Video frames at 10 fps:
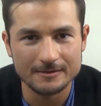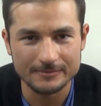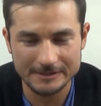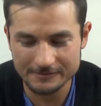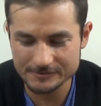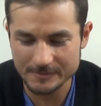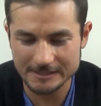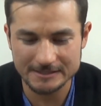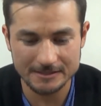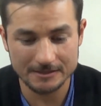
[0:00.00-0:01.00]
But that was
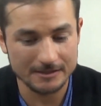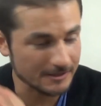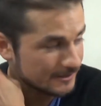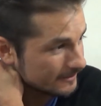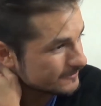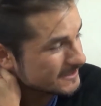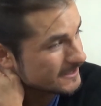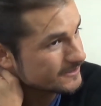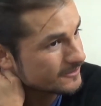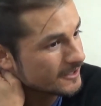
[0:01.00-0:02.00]
my day, that was
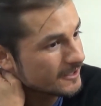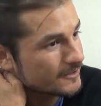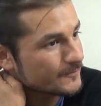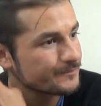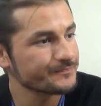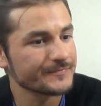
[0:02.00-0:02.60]
yesterday,